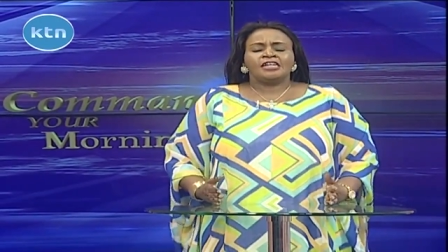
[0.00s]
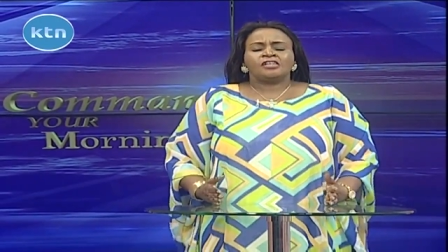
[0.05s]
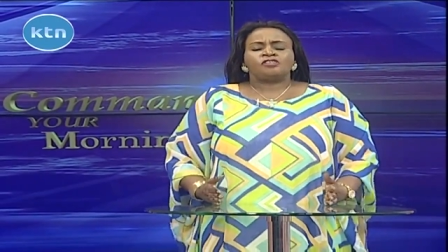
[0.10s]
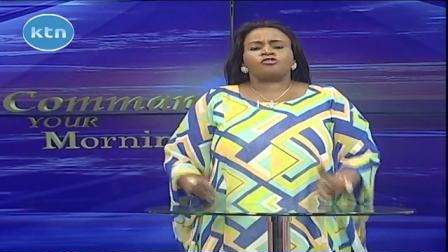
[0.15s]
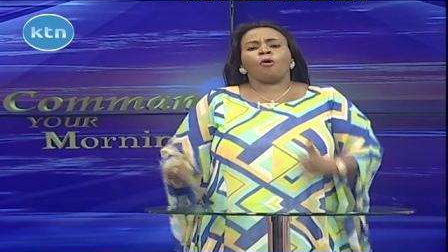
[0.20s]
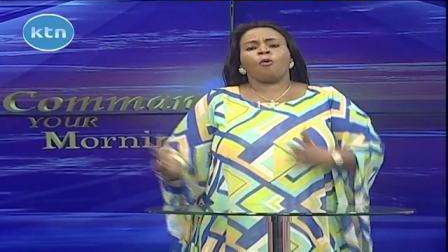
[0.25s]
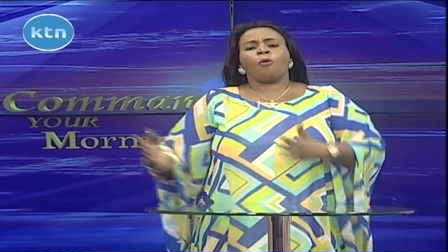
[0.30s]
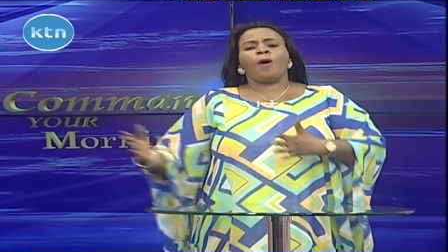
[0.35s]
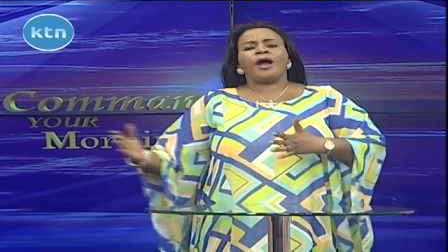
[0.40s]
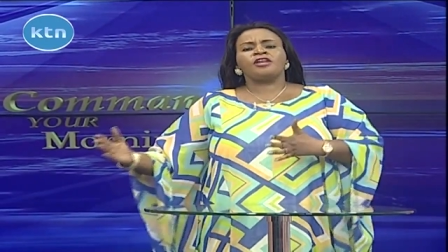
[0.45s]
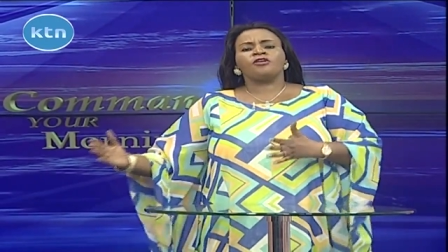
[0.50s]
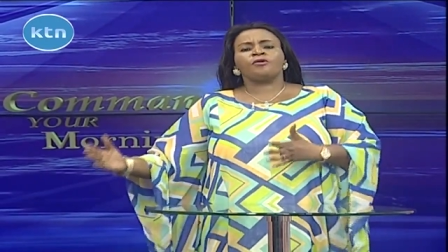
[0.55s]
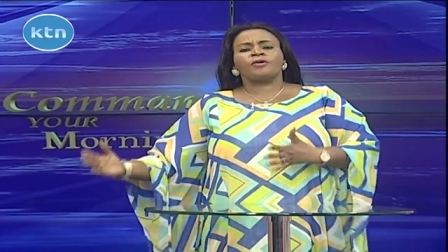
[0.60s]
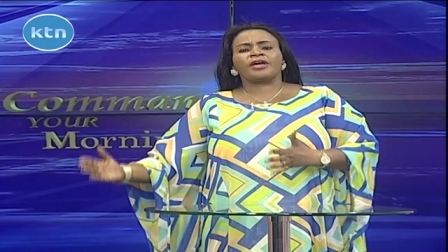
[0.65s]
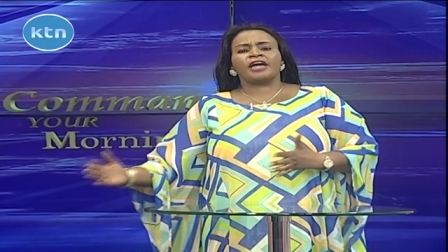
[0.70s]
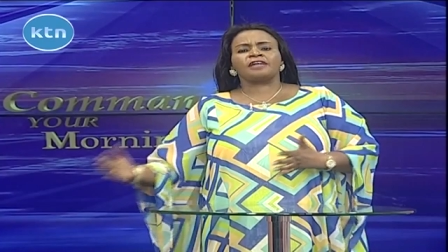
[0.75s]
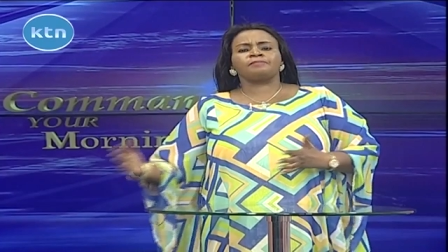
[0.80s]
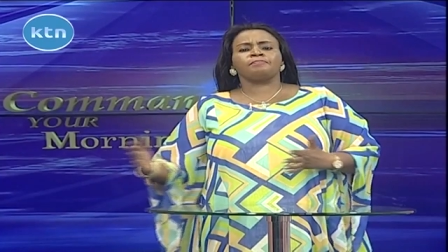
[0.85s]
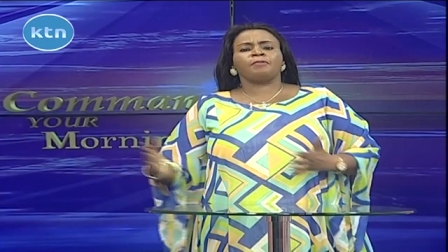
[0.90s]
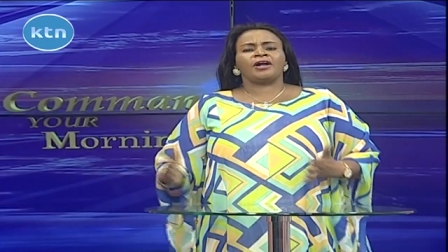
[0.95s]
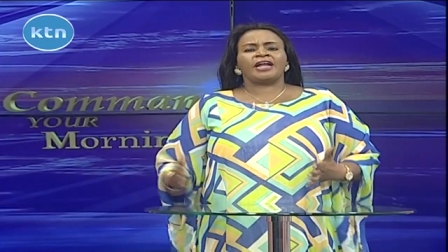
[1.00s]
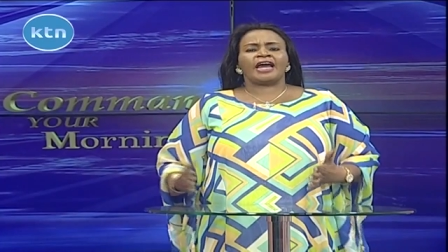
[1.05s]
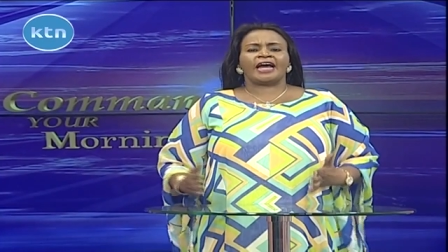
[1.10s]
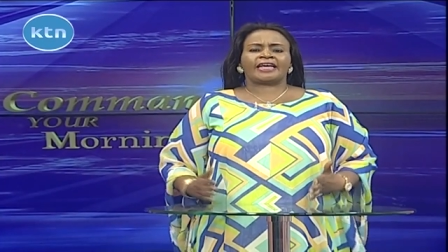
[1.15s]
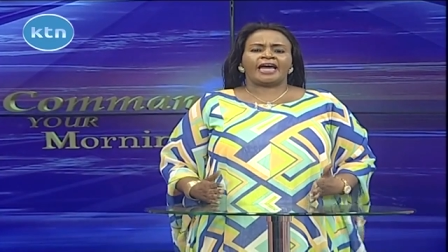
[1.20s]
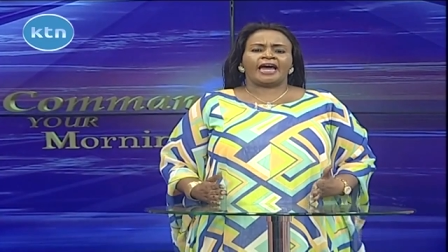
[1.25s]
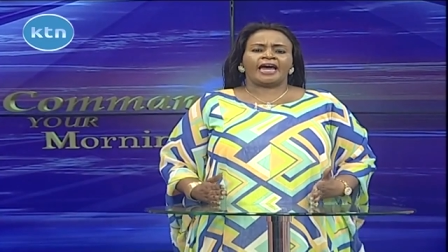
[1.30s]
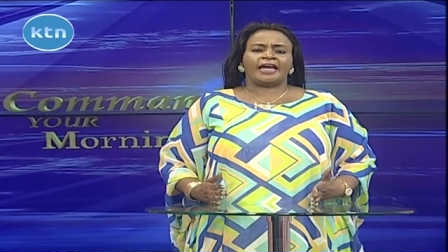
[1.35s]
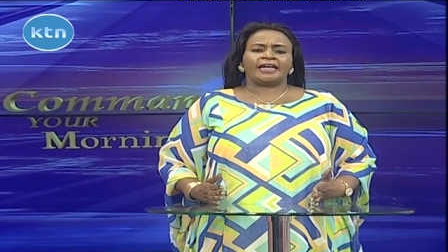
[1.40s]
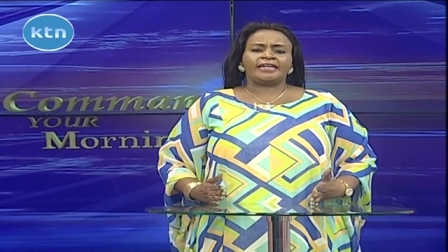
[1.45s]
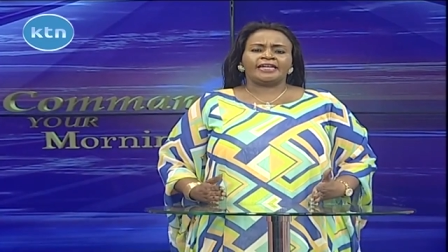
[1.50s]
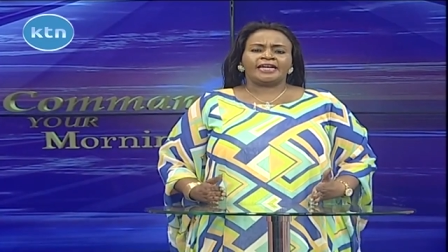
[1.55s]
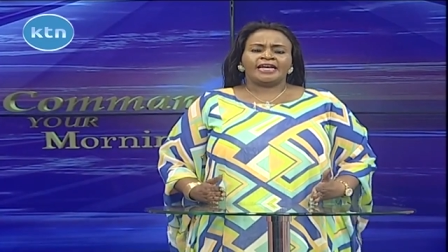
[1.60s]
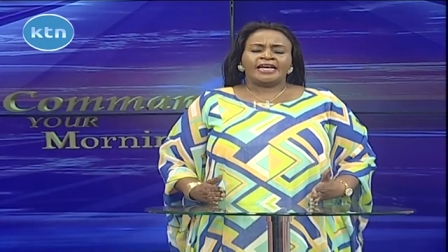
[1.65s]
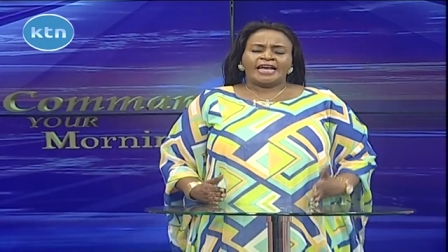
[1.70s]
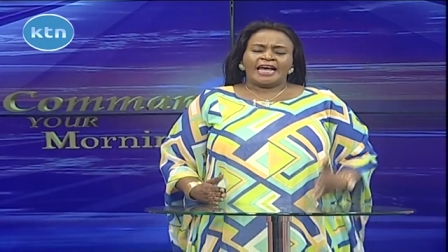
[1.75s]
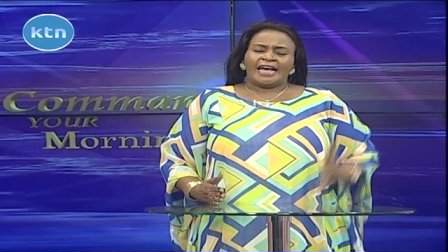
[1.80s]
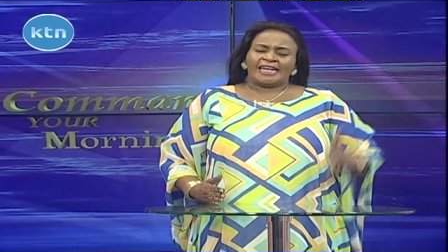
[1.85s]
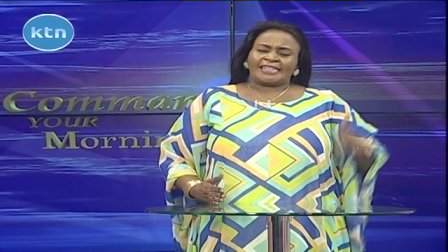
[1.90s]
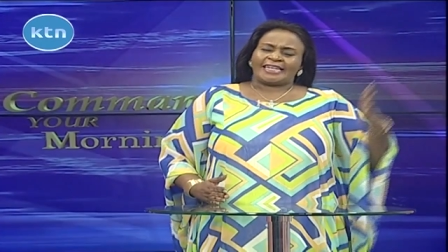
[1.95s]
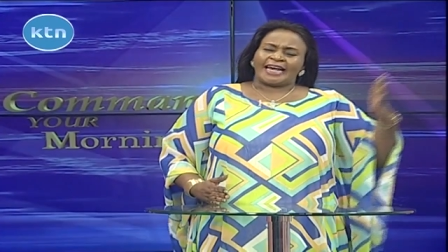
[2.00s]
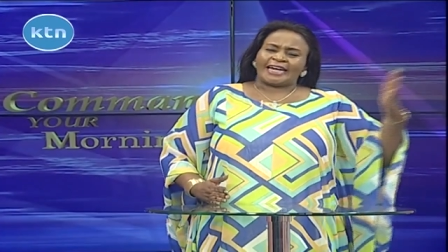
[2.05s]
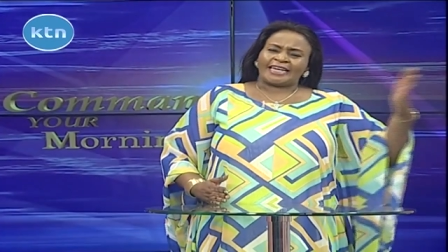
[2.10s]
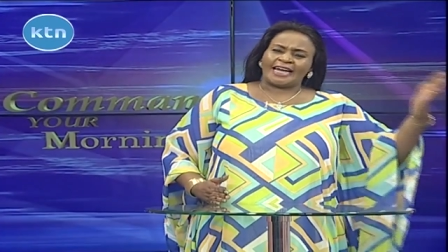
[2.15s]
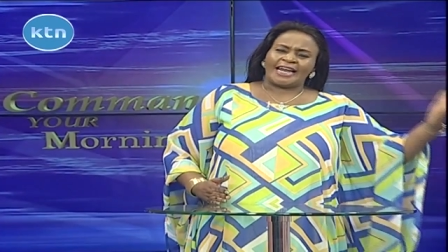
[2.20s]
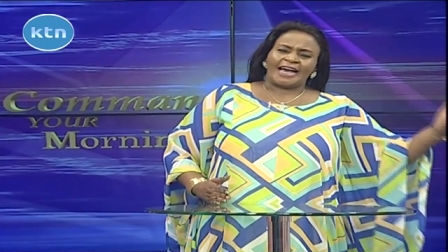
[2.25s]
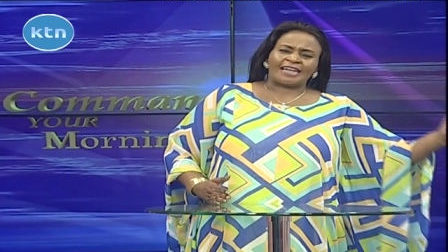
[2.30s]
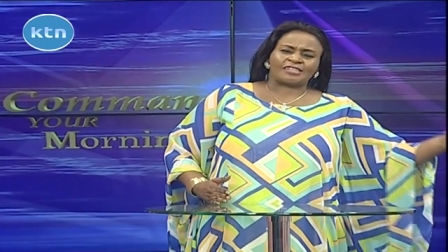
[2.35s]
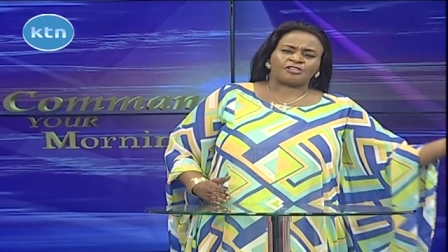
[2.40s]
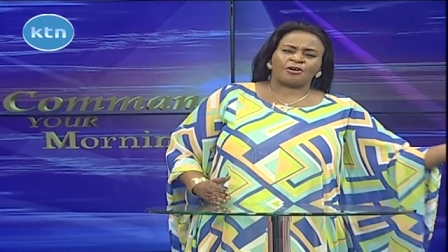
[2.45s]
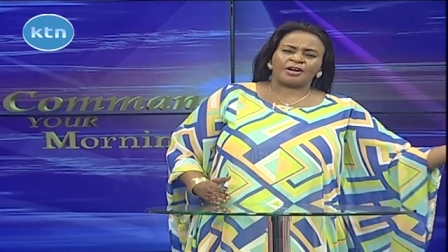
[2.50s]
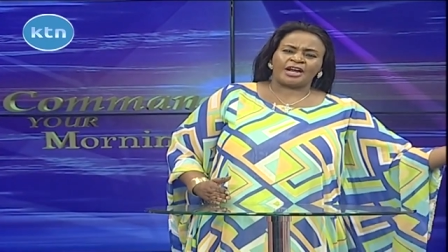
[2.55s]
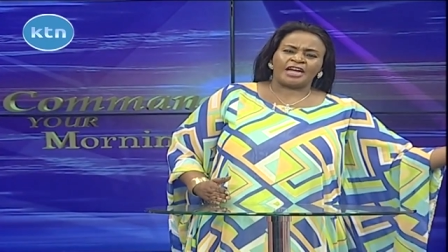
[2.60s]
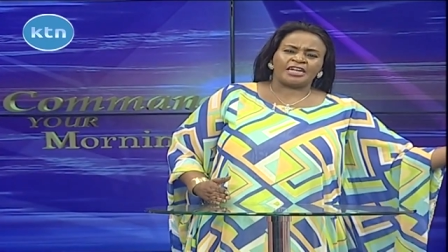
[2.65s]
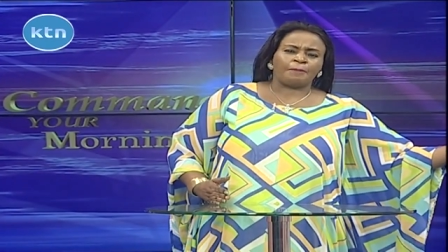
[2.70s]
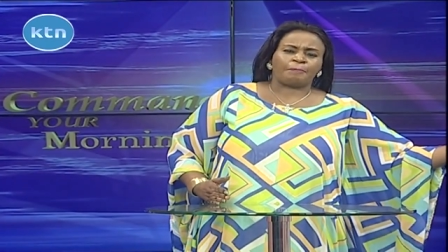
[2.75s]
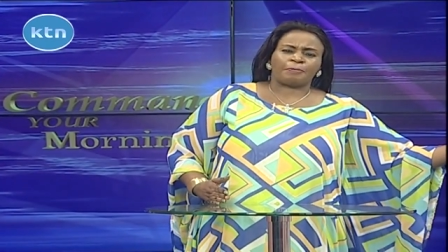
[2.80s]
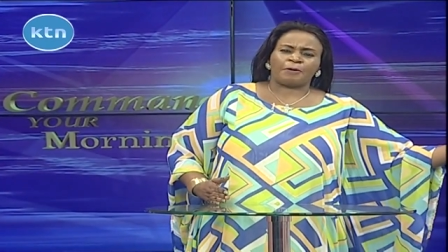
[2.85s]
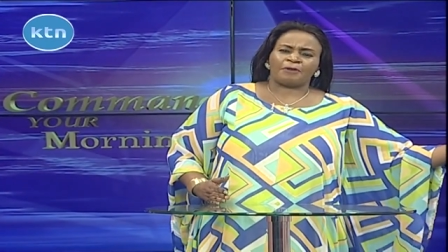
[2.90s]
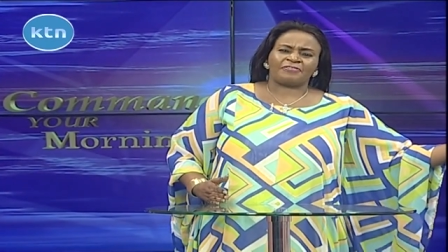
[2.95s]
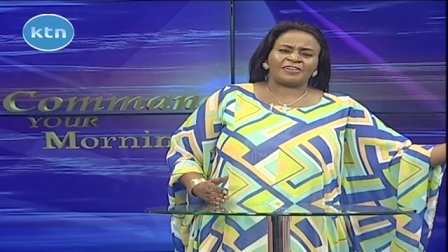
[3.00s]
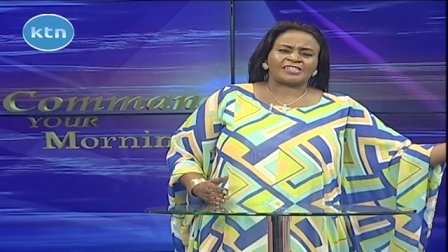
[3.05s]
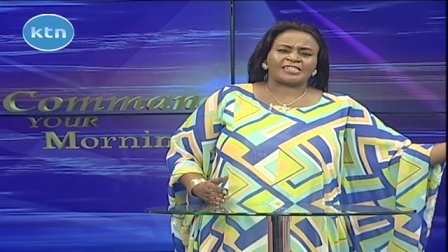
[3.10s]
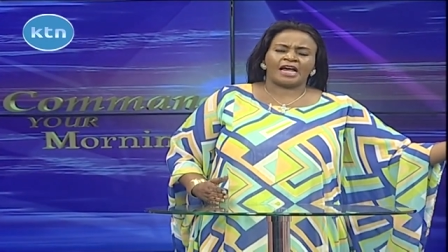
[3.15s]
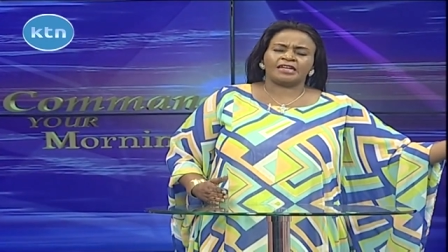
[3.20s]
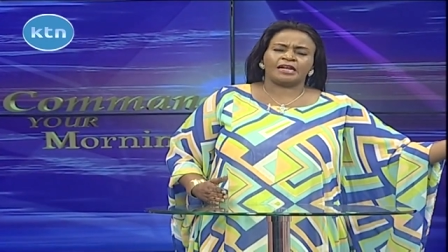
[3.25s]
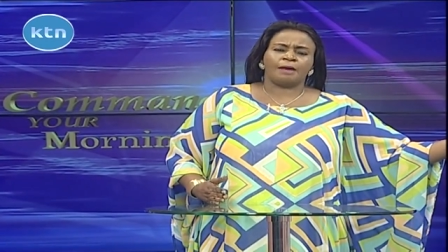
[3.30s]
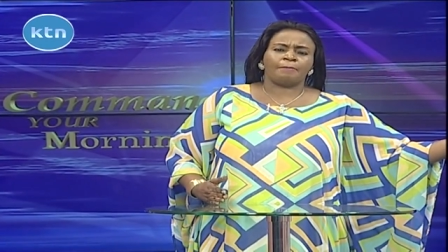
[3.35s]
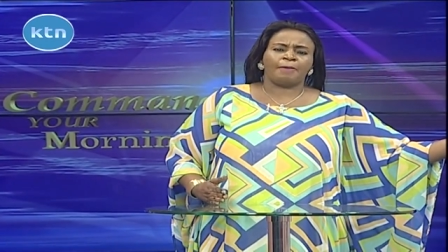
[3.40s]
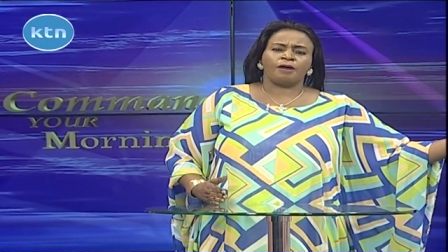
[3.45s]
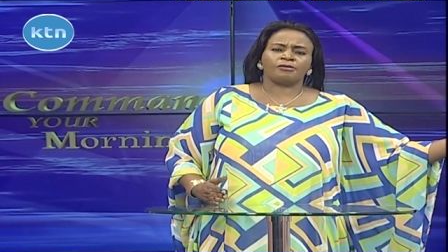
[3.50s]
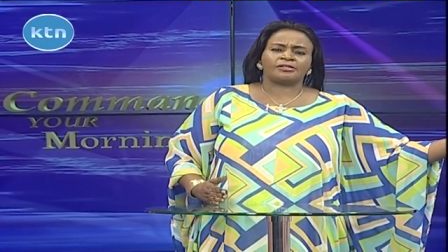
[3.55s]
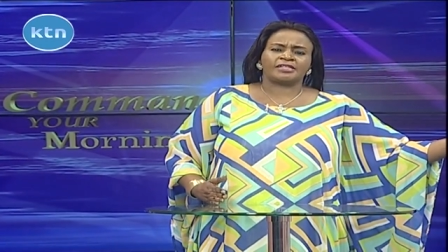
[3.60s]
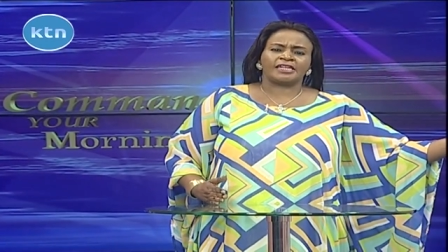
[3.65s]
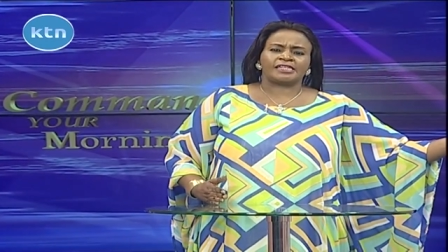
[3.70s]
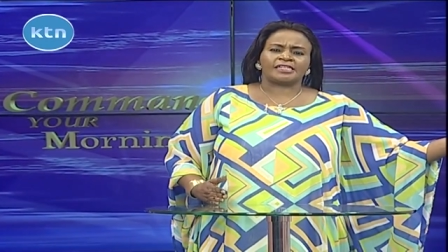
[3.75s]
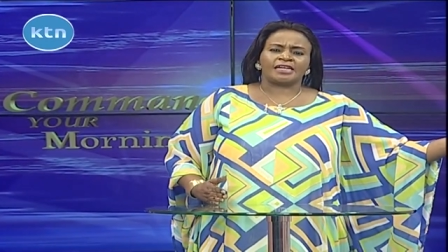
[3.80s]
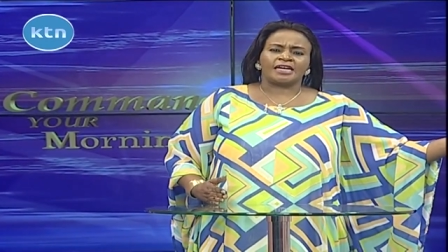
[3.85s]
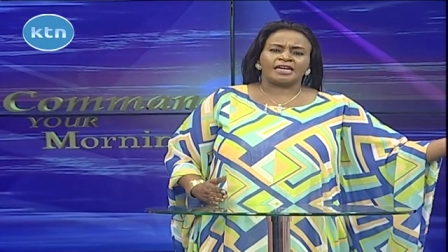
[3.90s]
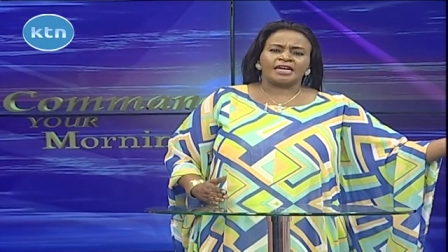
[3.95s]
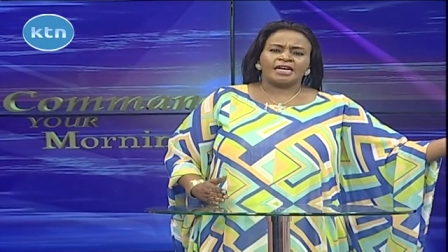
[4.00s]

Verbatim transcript: So when you get born again, Ezekiel has already prophesied about it.